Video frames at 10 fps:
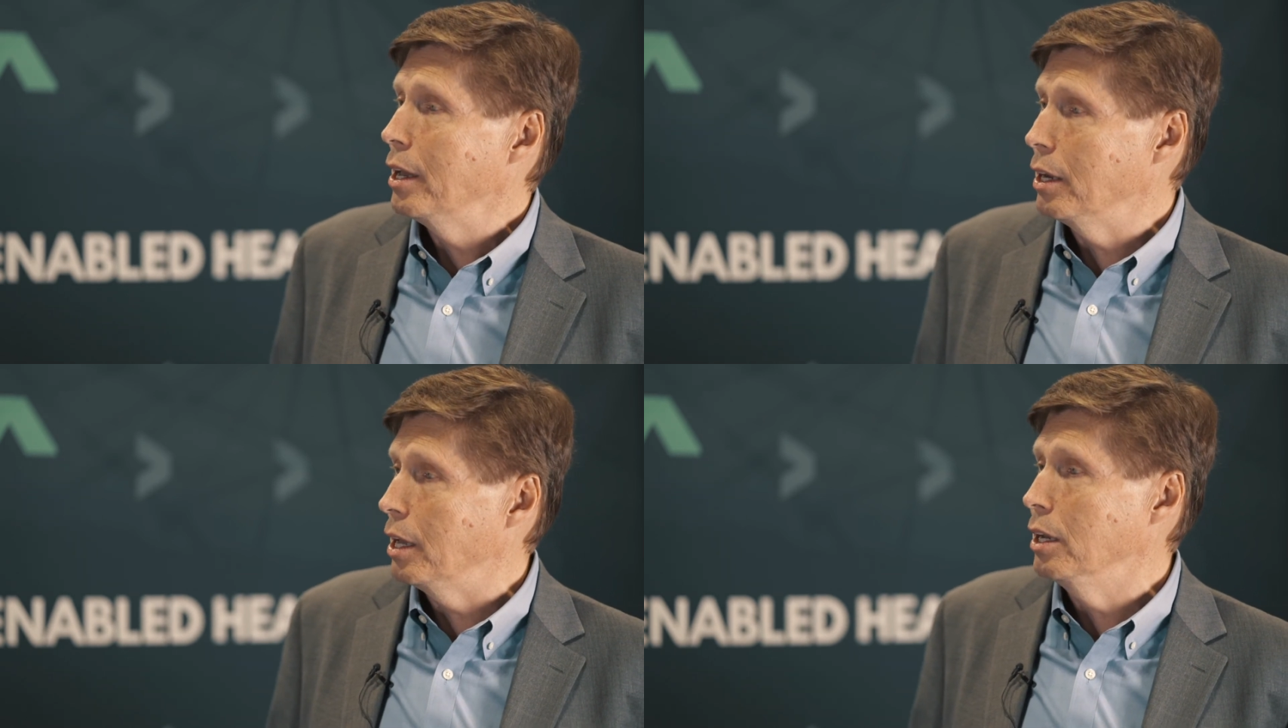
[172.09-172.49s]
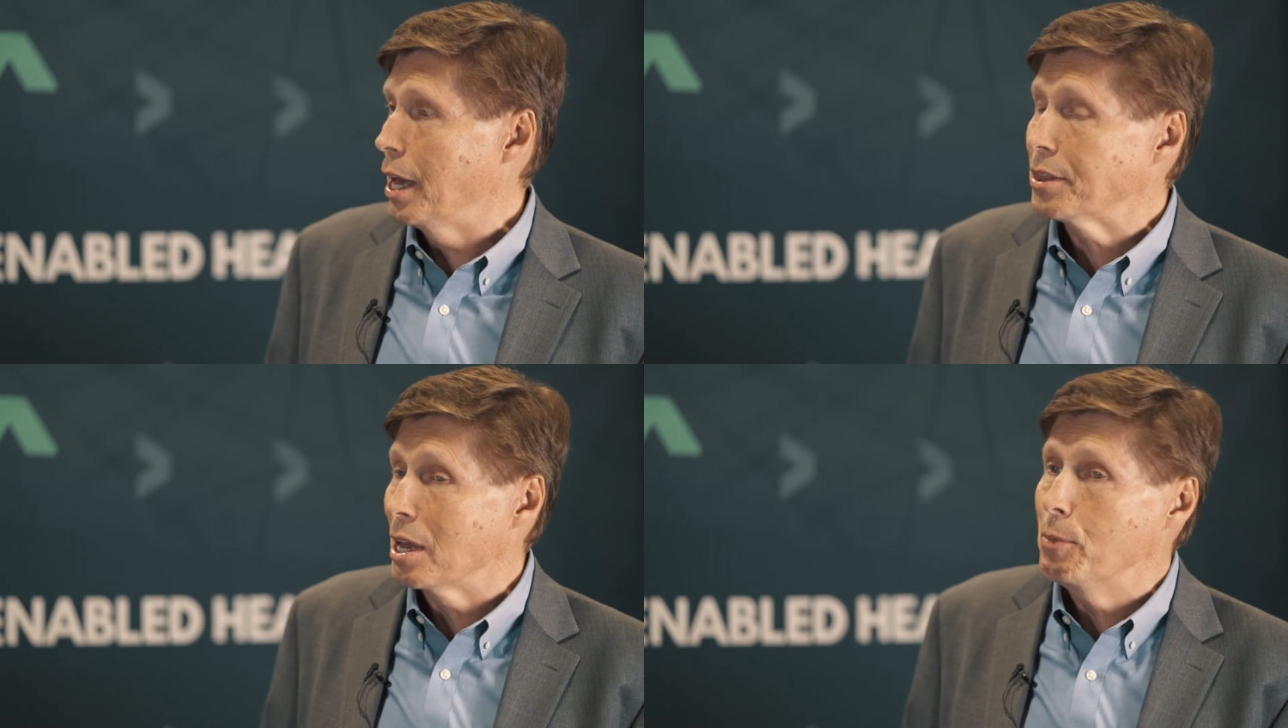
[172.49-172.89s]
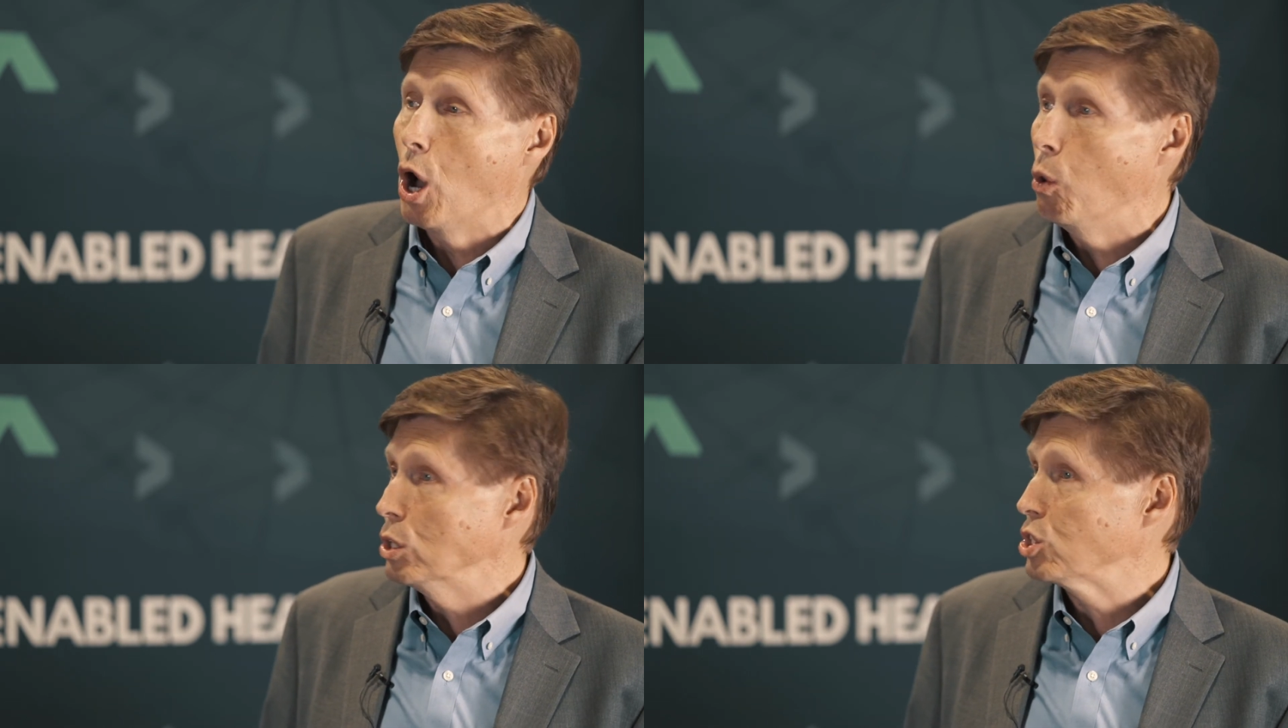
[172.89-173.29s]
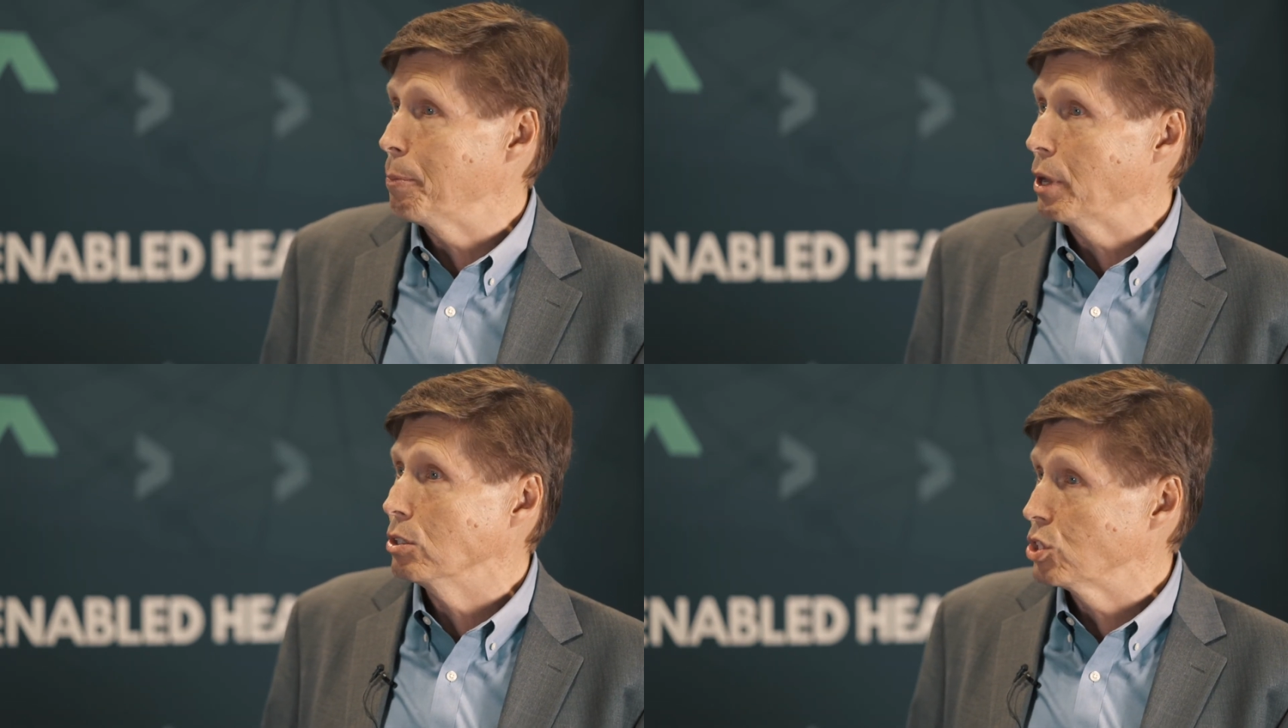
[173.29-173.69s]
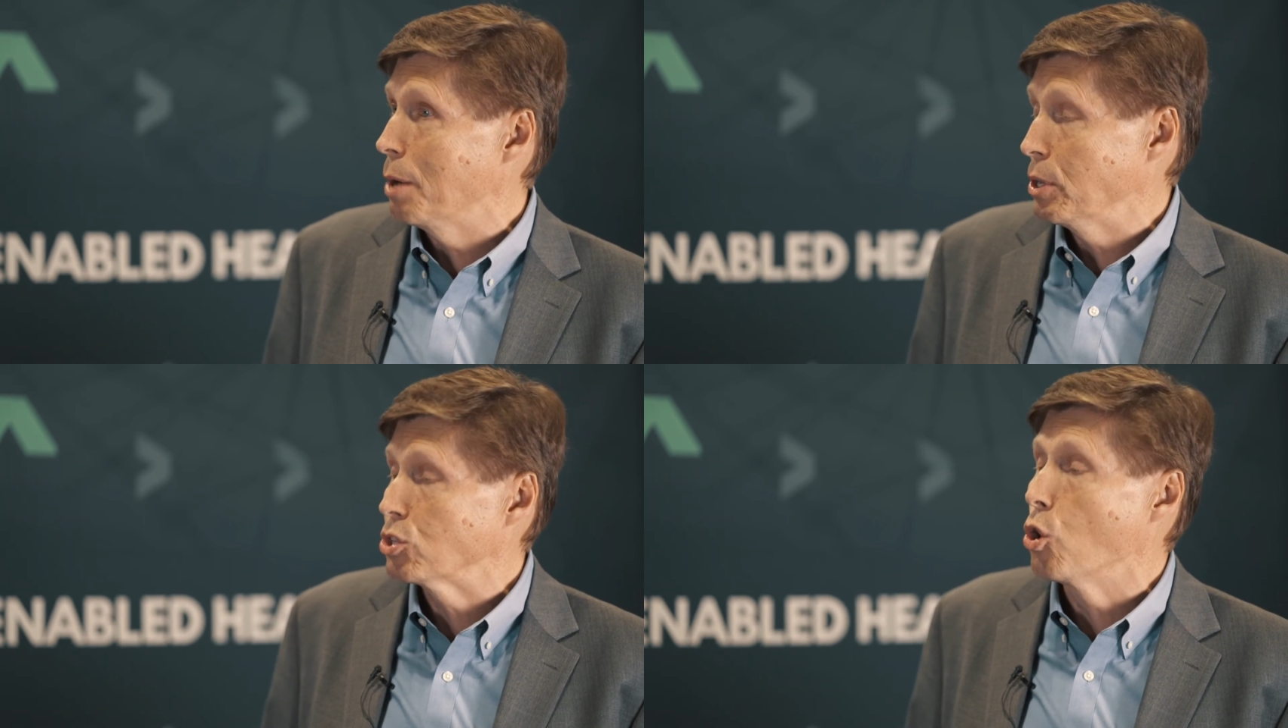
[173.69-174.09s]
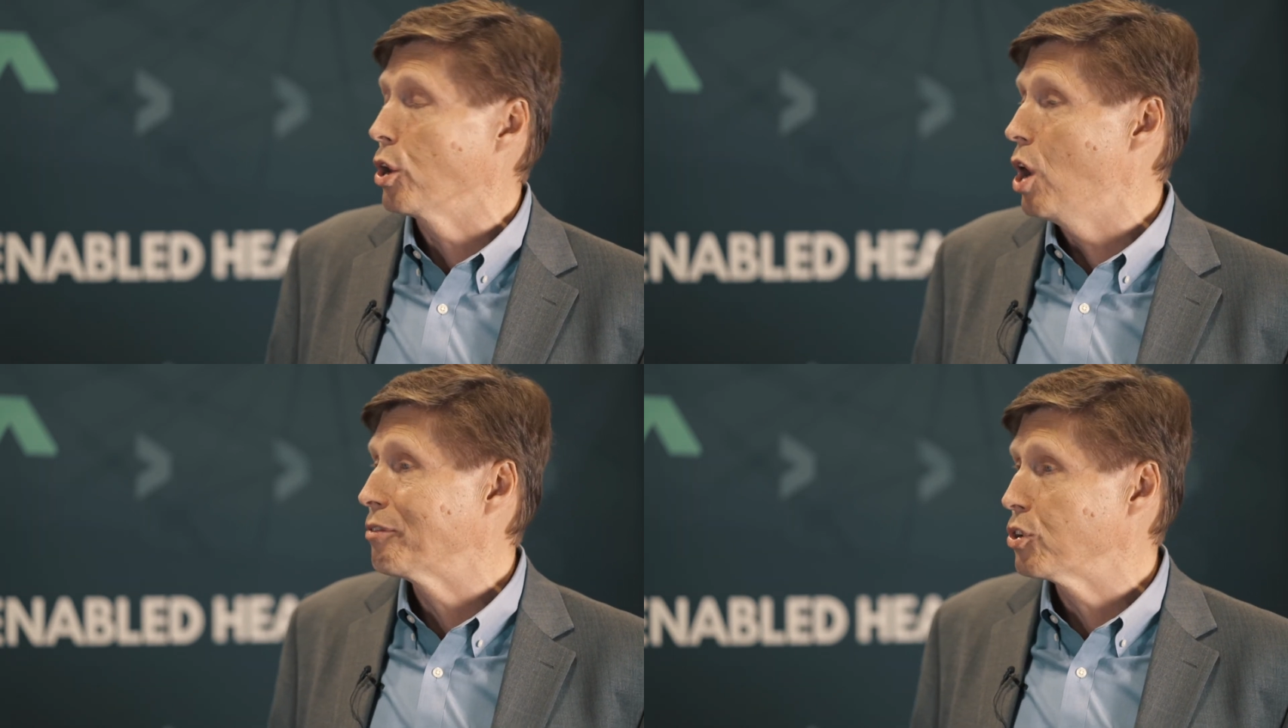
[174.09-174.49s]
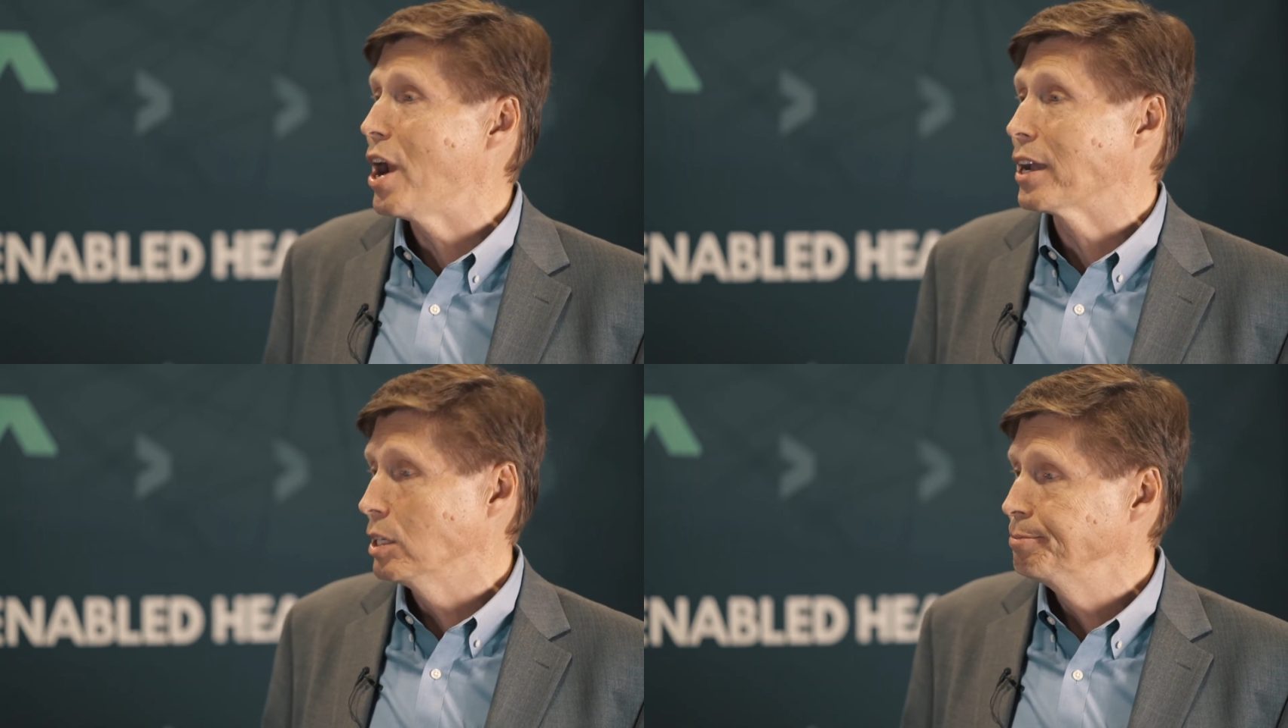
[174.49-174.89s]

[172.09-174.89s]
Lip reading: and let them know when something's going off track.